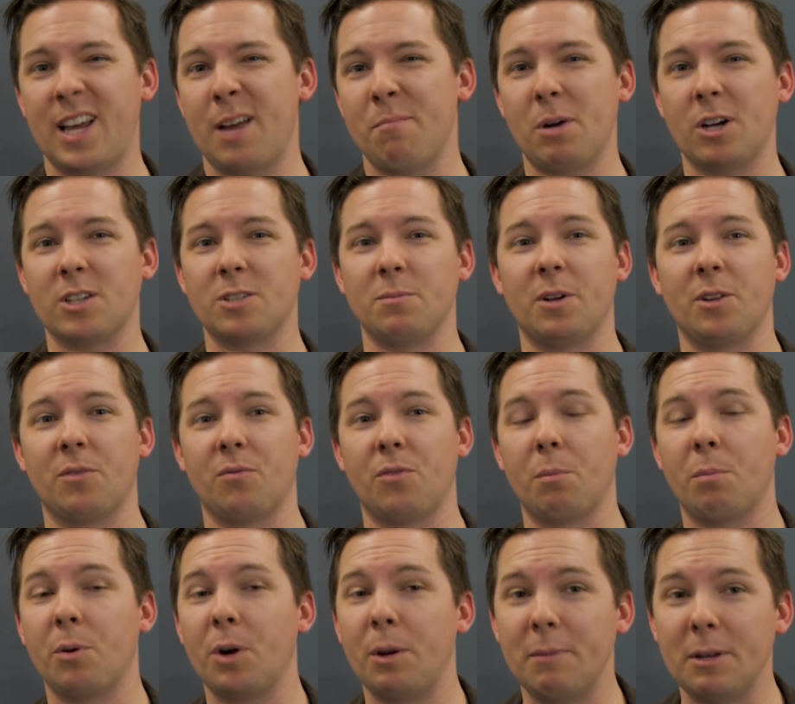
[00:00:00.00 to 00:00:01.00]
$10 a month
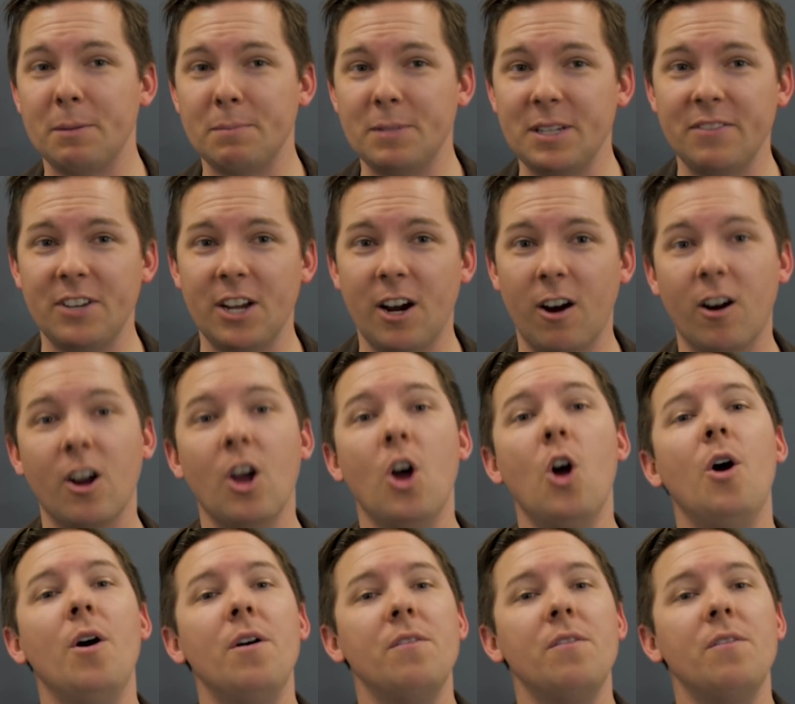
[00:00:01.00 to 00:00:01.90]
for premium DVR,